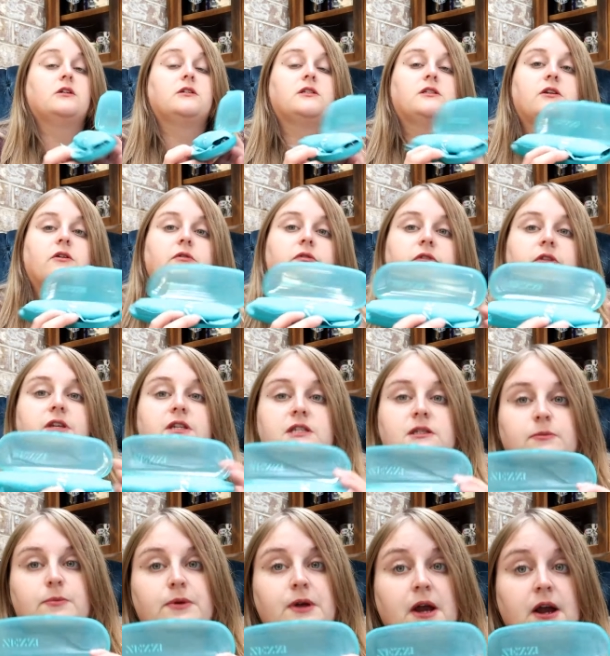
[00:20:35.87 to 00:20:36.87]
So
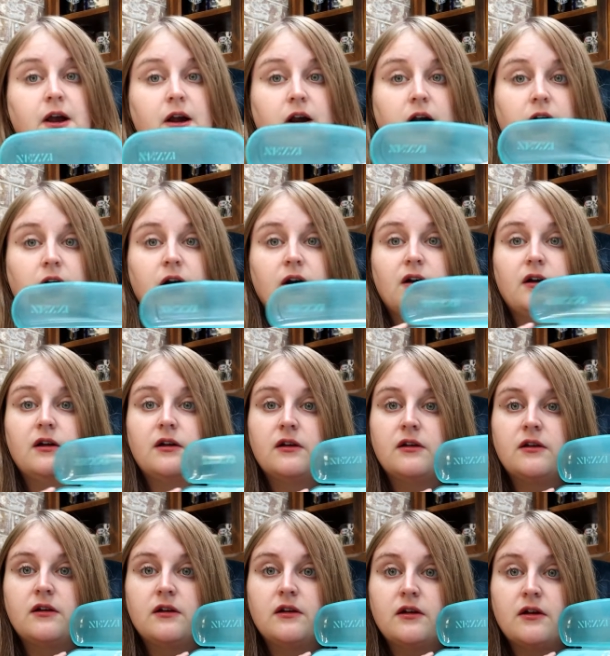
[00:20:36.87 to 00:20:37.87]
this pair
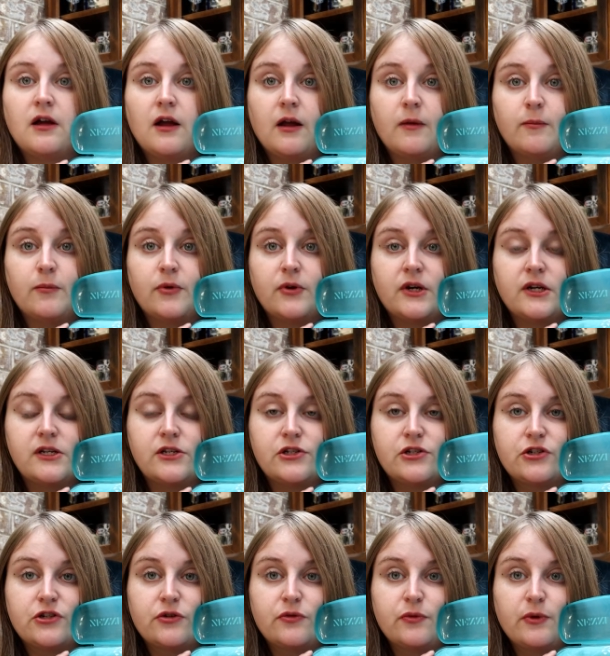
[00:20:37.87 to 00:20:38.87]
I'm pretty
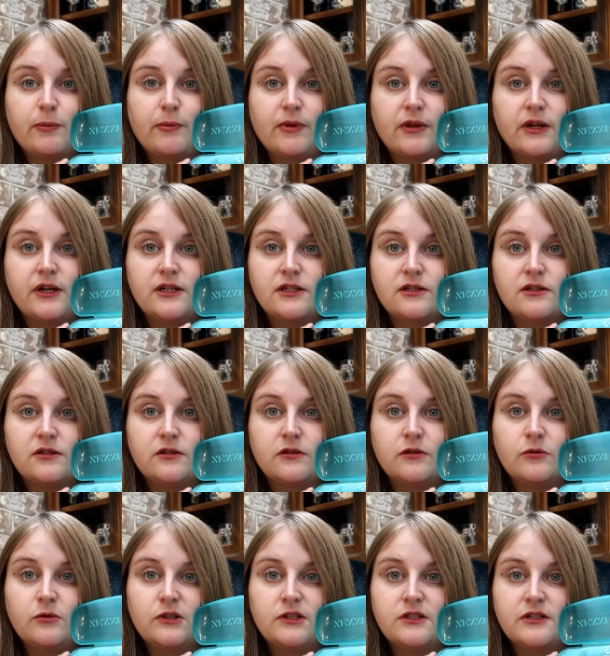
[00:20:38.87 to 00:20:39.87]
sure replaced
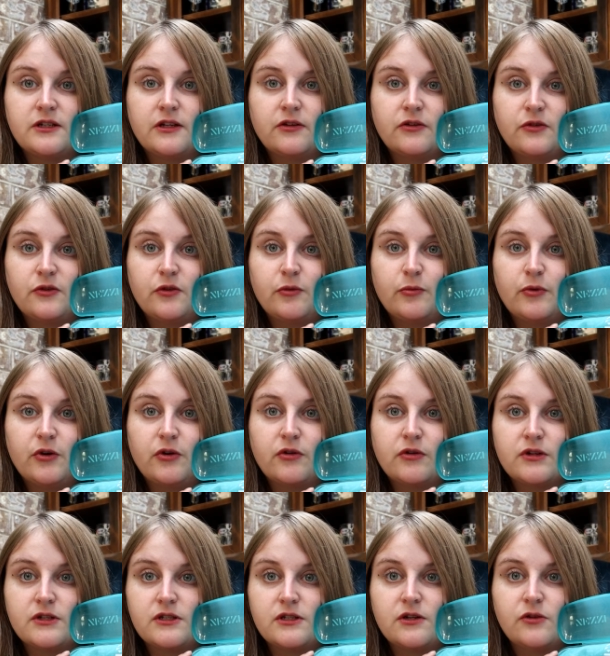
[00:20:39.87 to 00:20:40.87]
the ones that Luna
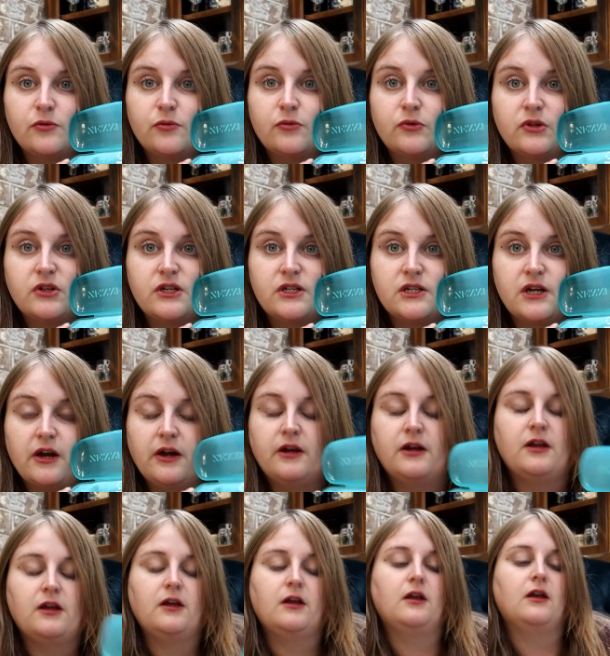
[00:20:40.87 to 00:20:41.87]
broke because they're really
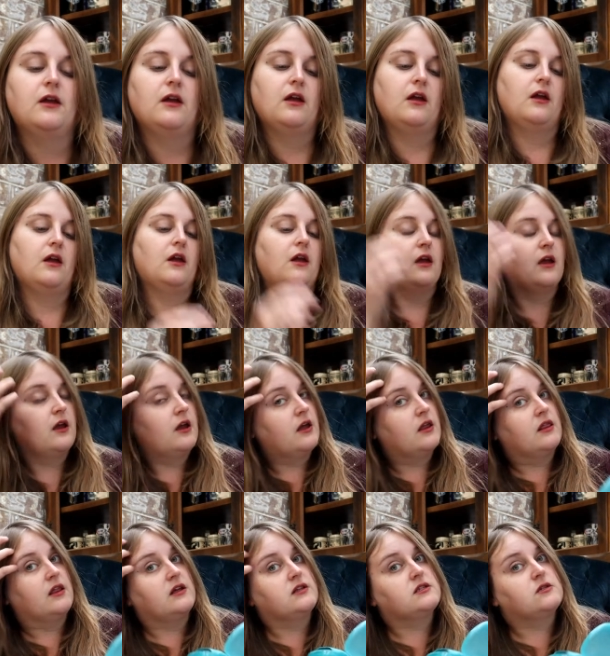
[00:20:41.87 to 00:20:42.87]
tiny.
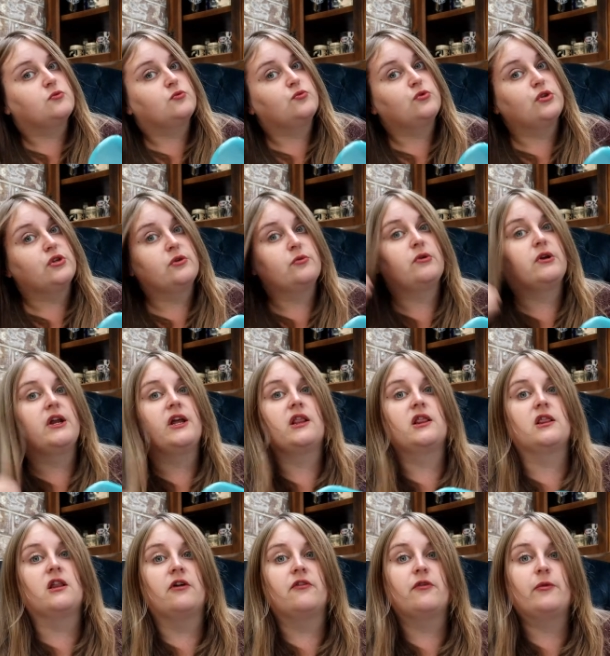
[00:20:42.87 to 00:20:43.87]
And that's really what I
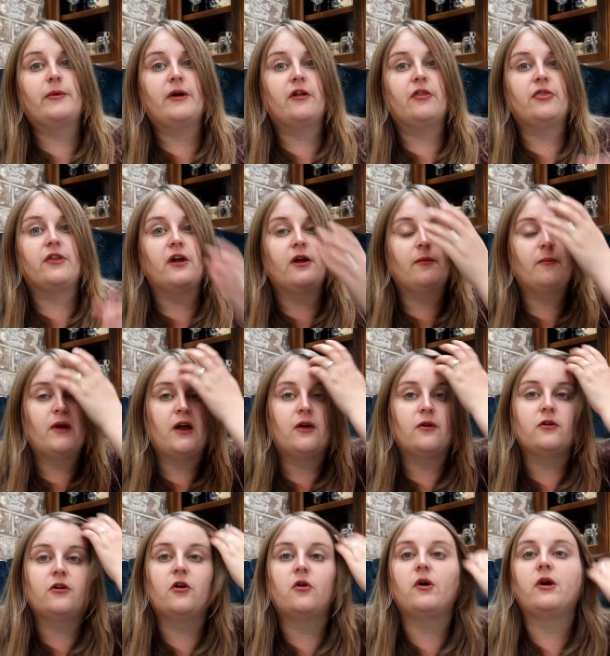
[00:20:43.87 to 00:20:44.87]
love about them.
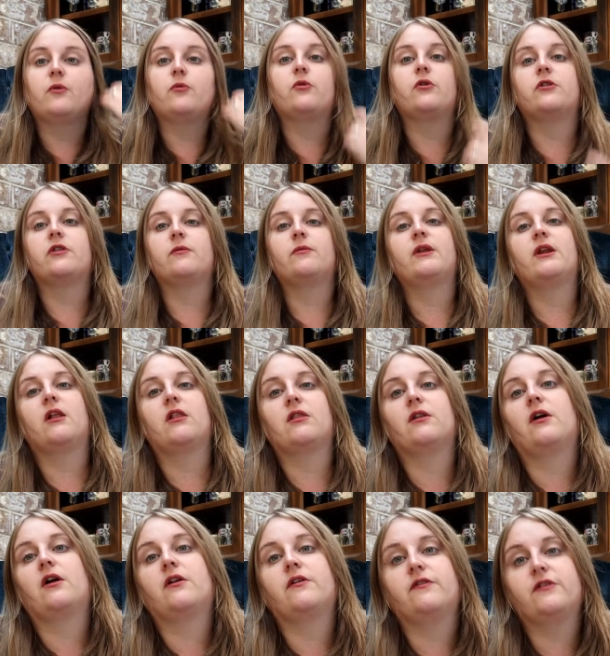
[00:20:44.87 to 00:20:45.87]
I know I wore them in a
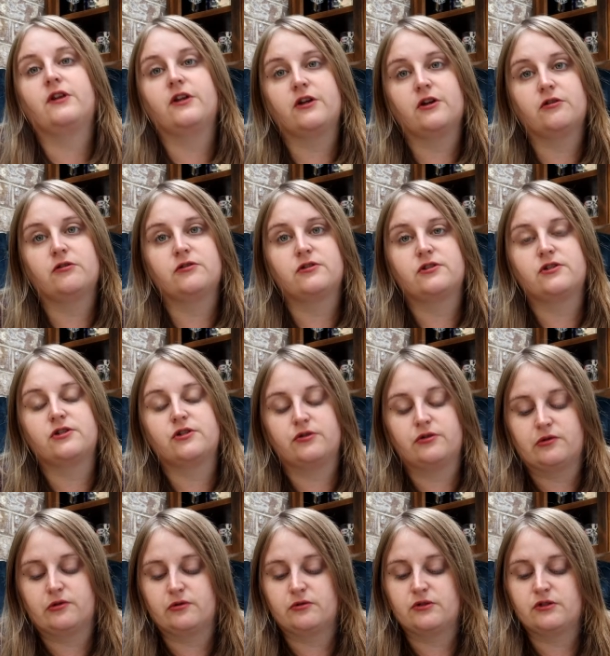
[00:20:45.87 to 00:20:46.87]
lot of videos
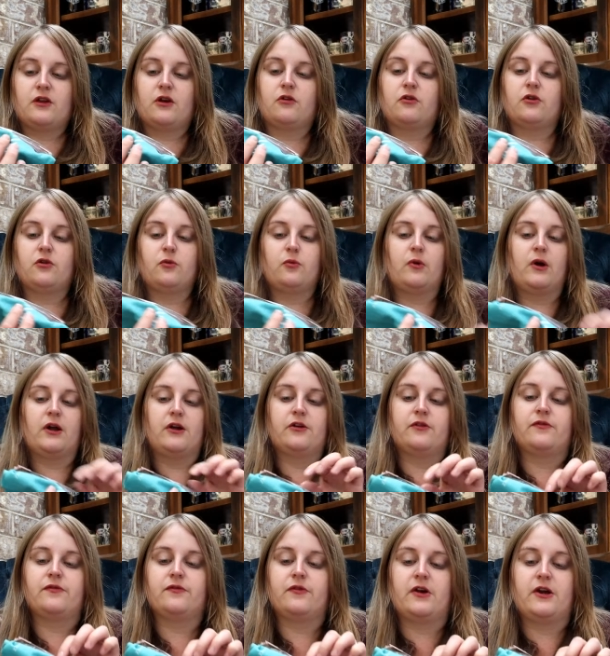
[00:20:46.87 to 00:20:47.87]
too. They're little
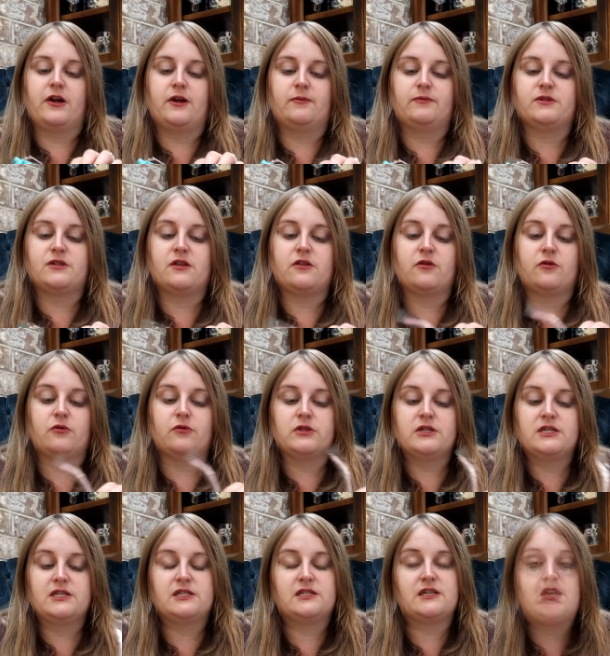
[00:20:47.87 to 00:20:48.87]
wire frames. They're
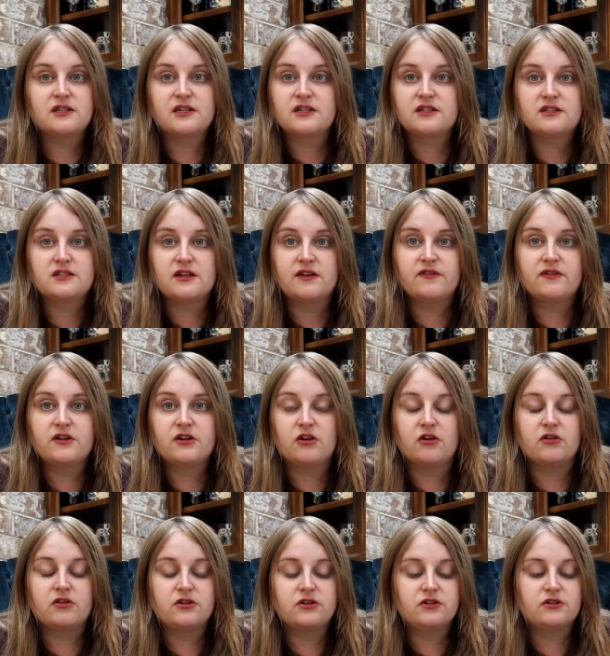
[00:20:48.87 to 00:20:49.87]
only six, seven
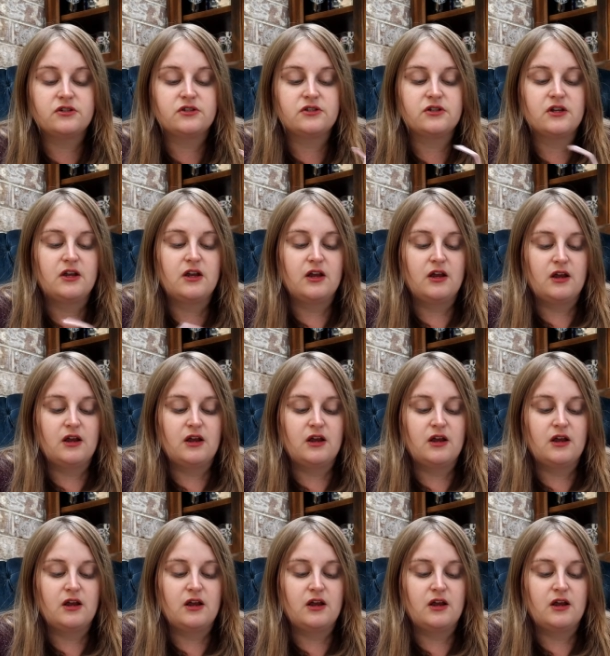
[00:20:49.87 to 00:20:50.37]
dollars.